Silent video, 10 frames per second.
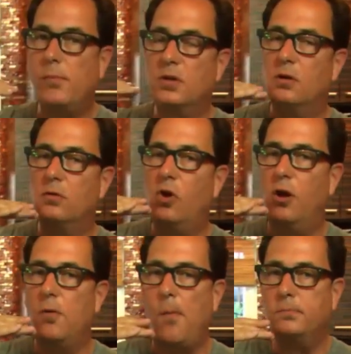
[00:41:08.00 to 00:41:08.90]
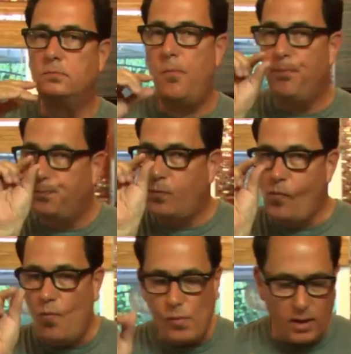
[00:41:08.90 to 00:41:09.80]
A little tart,
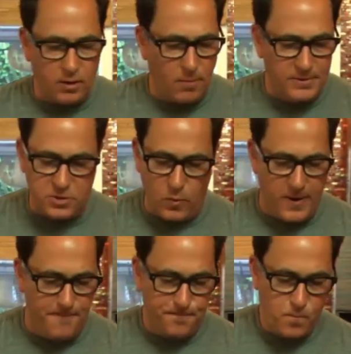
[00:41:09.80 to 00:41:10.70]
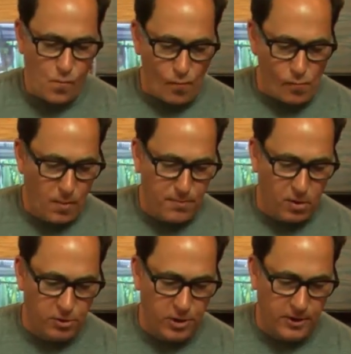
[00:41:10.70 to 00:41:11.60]
a little bit sweet, but
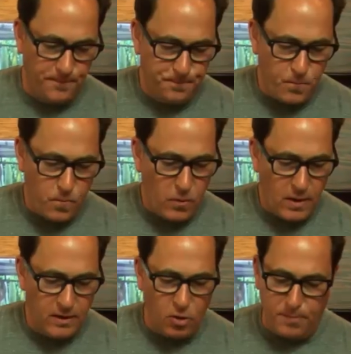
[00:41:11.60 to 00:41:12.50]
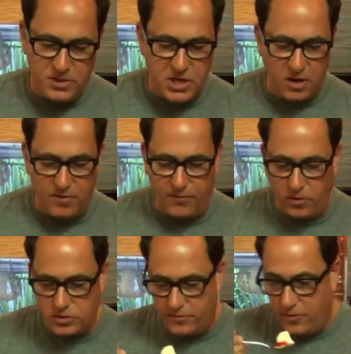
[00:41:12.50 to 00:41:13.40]
all good. And don't be scared of
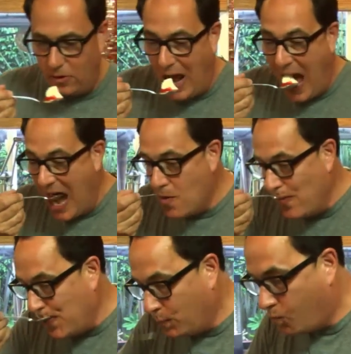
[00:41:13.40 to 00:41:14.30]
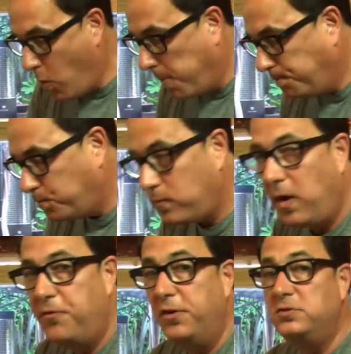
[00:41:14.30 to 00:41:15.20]
frozen fruit.
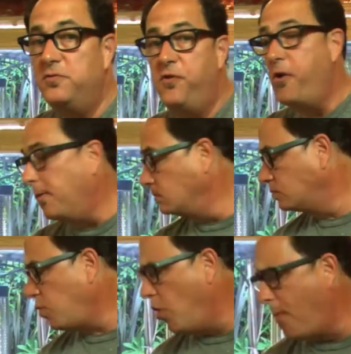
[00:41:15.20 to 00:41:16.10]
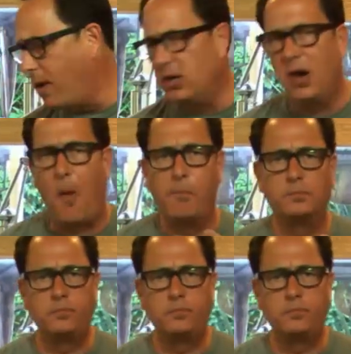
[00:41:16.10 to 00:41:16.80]
Frozen fruit, oh my God.